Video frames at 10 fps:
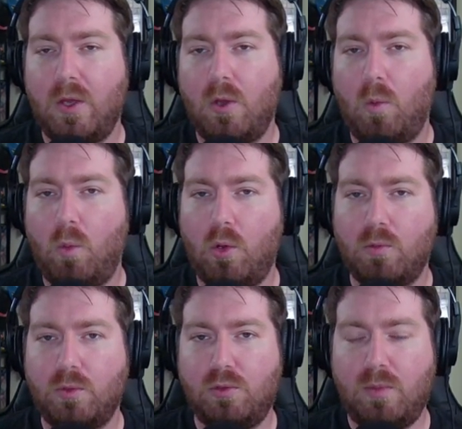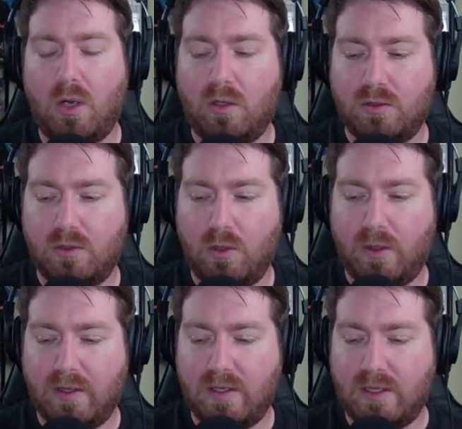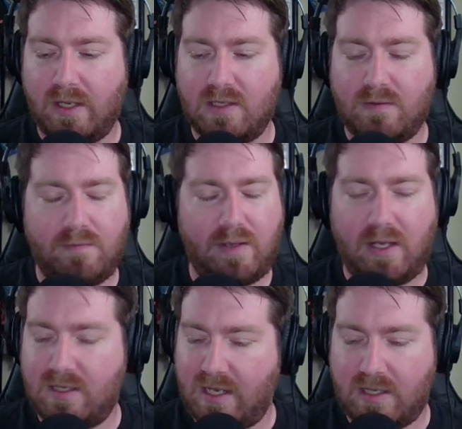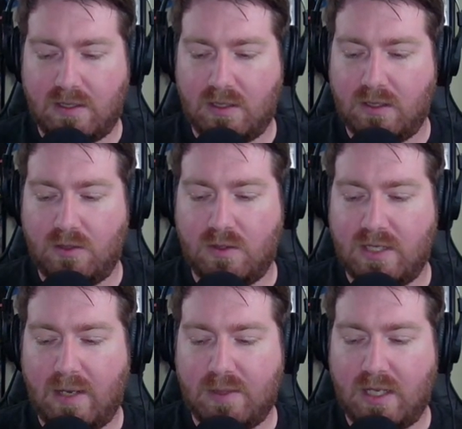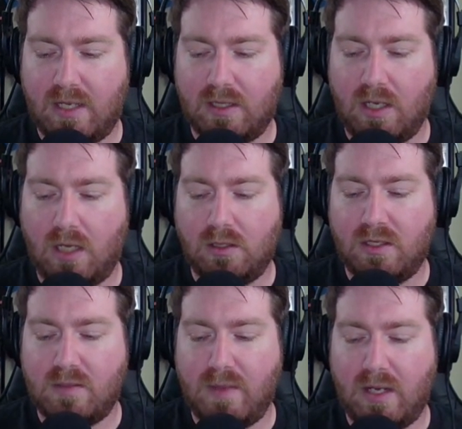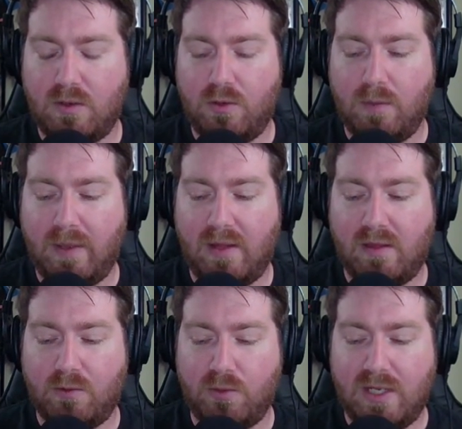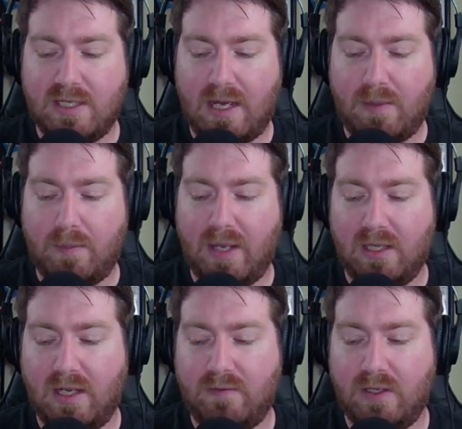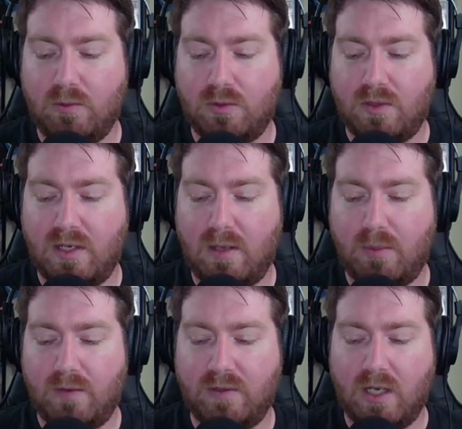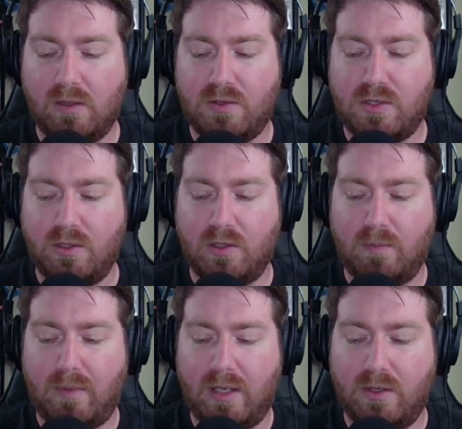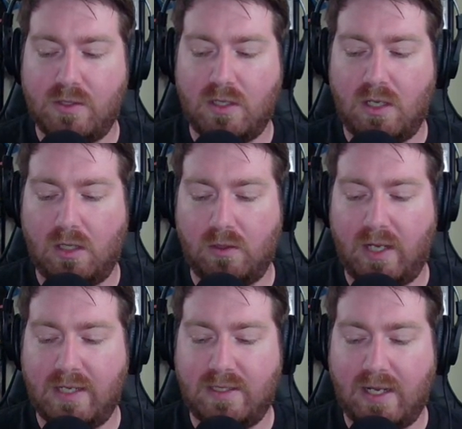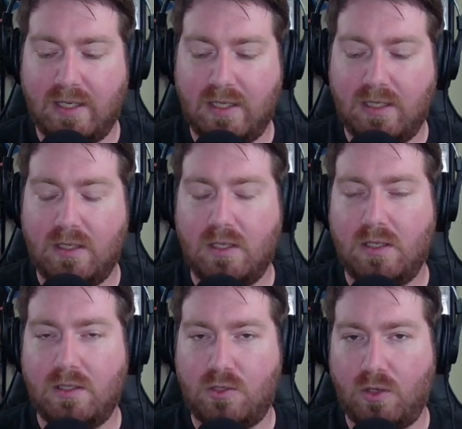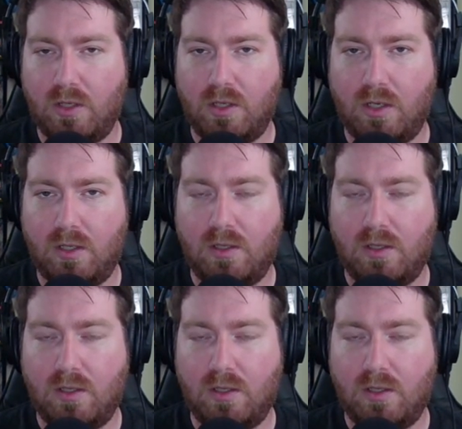War Room also going in the deck. It's fantastic. You can tap it to add a colorless mana, or you can pay 3, tap it, pay life equal to the number of colors in your commander's color identity to draw a card.